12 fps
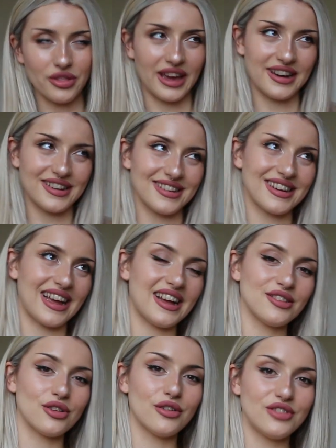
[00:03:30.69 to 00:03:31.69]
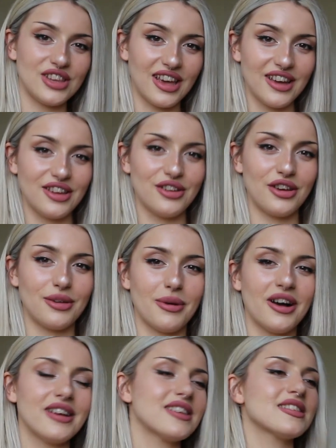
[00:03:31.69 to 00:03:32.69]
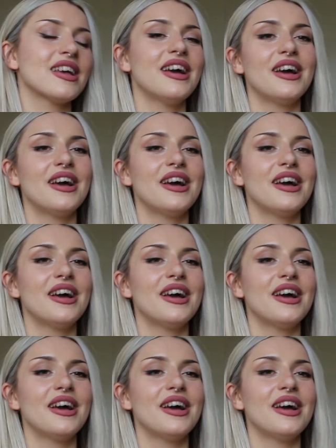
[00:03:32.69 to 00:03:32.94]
then hats off to you. You know your bikes.